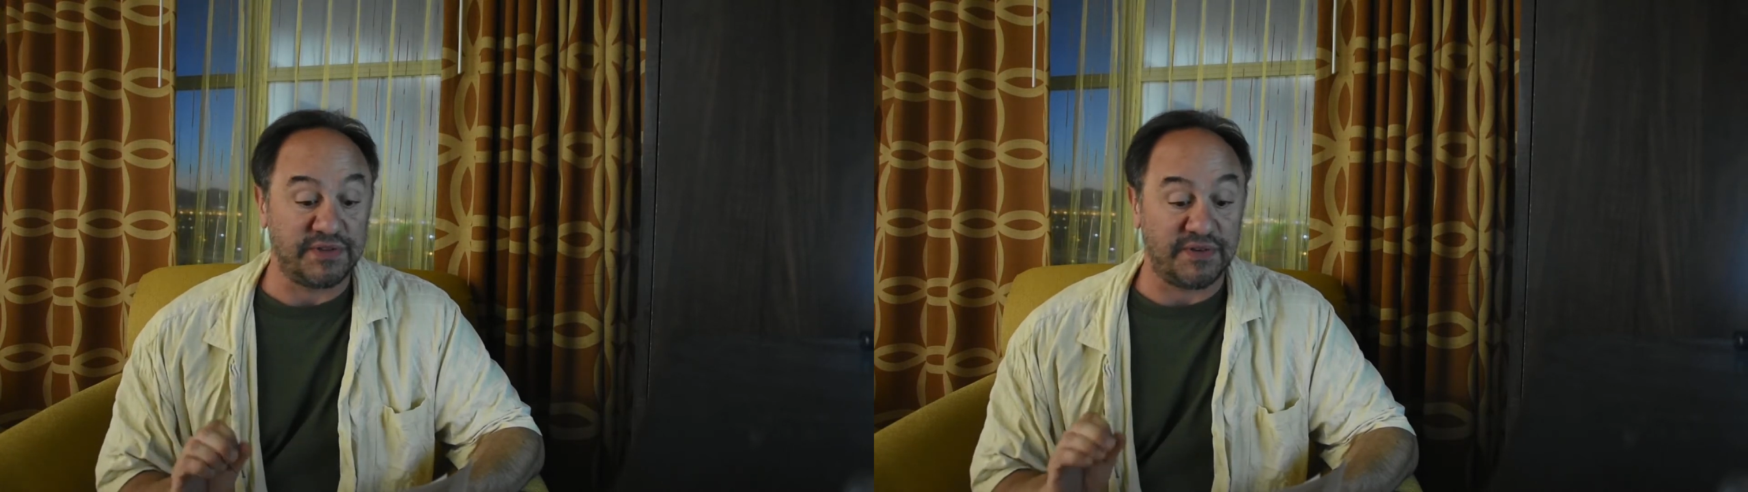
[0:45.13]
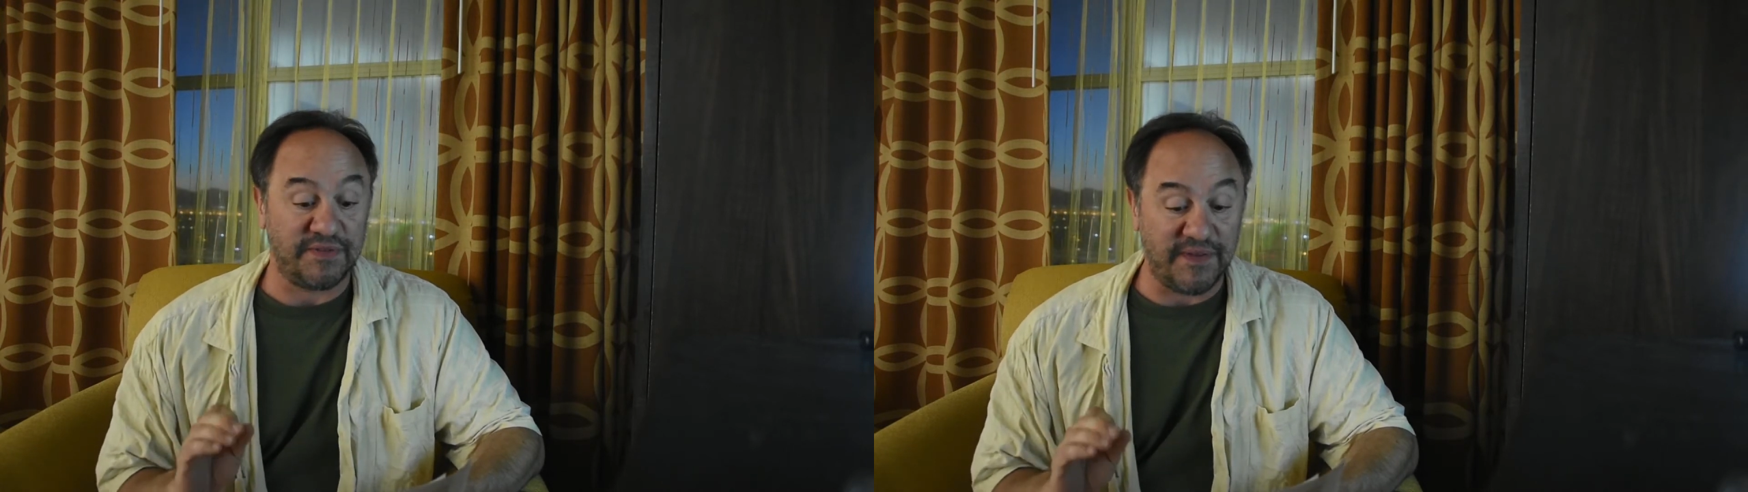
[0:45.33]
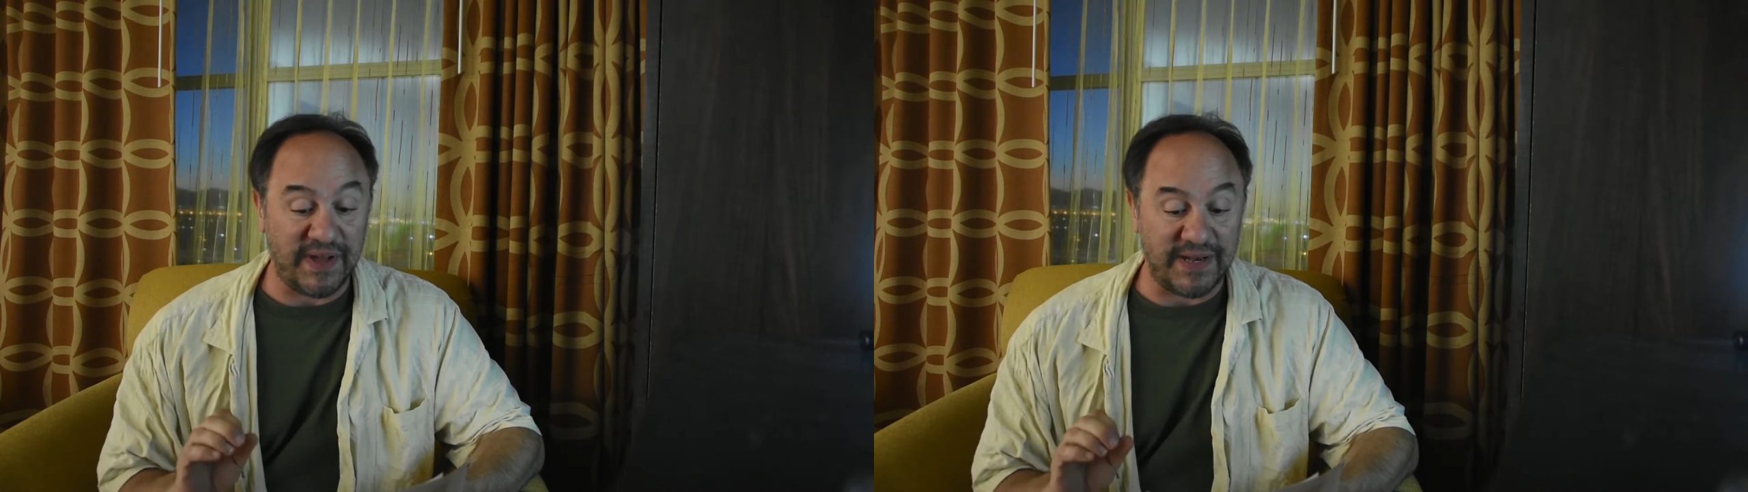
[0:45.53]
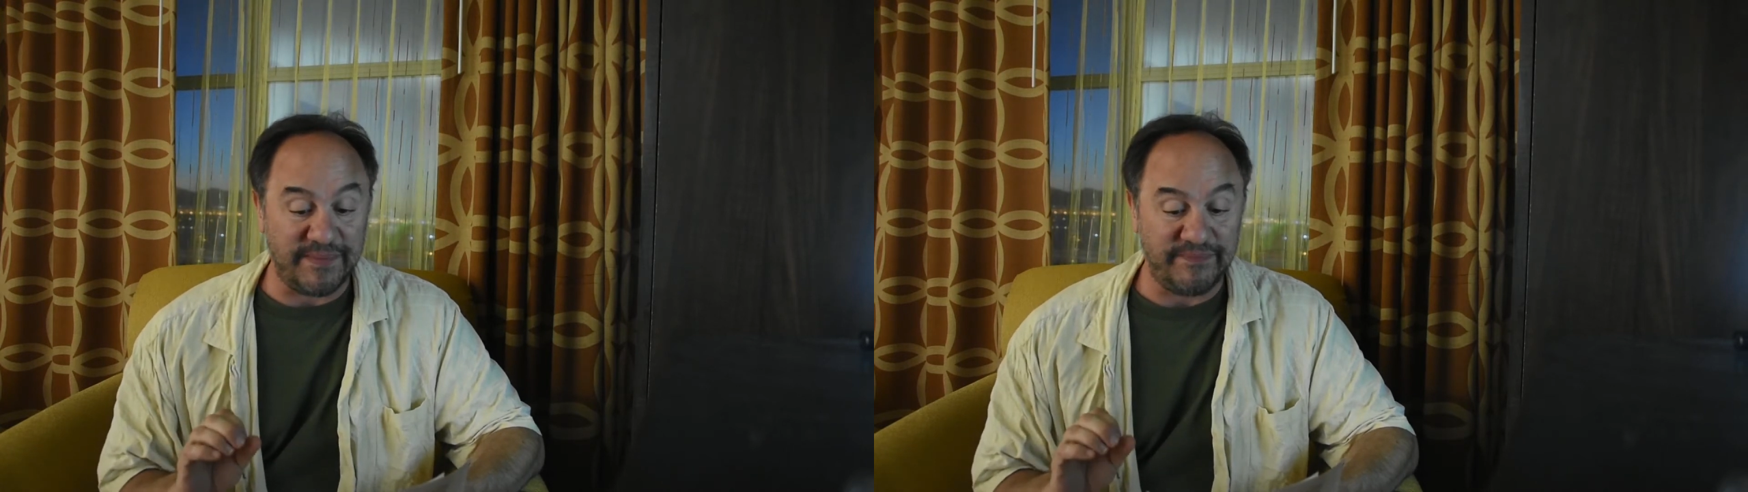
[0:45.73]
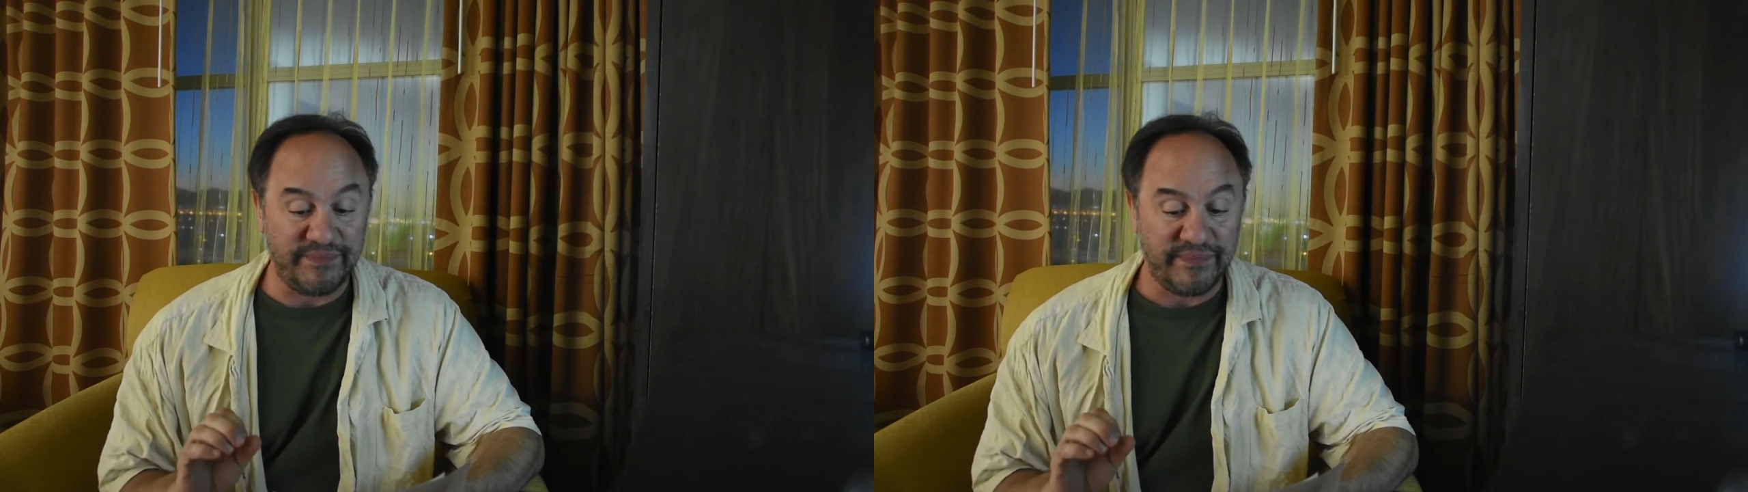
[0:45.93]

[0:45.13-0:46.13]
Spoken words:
for fun,